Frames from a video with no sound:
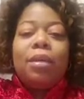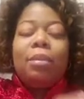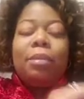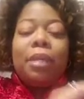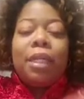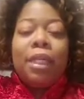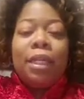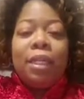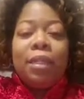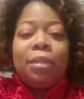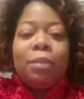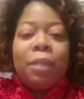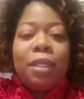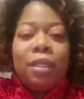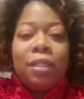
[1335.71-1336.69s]
please,
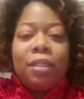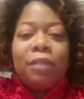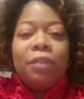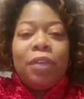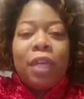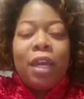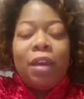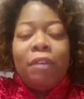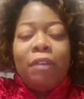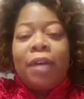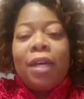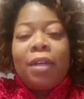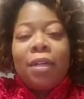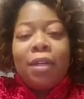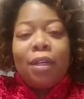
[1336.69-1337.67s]
please, if you can
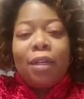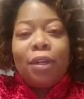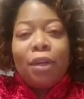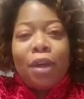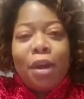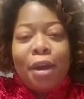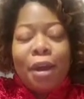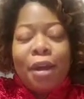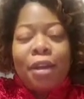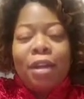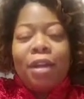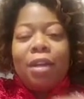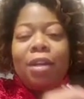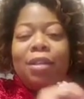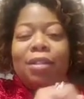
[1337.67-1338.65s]
find it in your heart
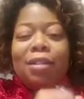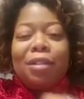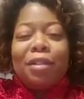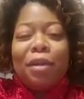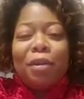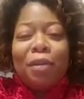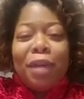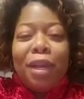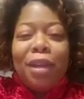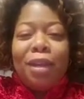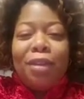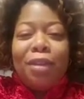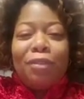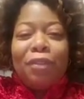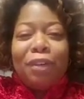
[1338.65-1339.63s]
to
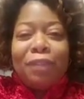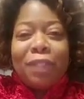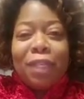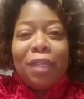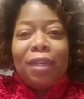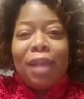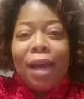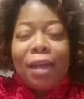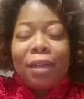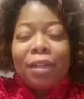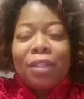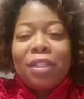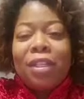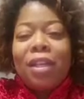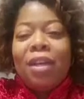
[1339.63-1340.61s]
donate
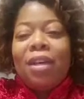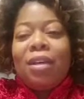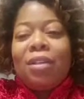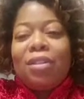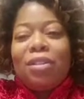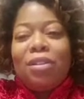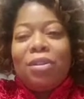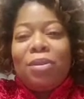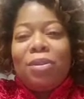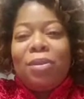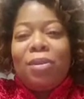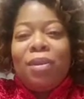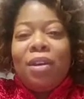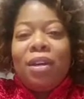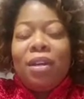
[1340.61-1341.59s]
$15
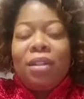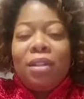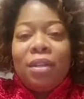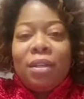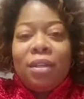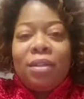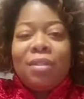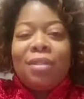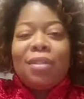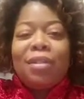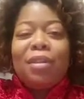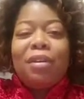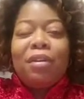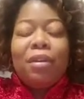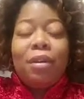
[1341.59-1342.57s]
to this
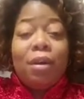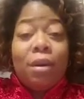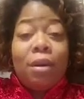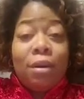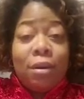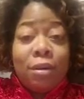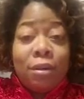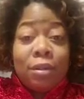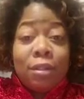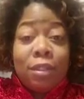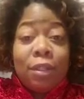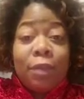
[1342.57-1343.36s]
cause.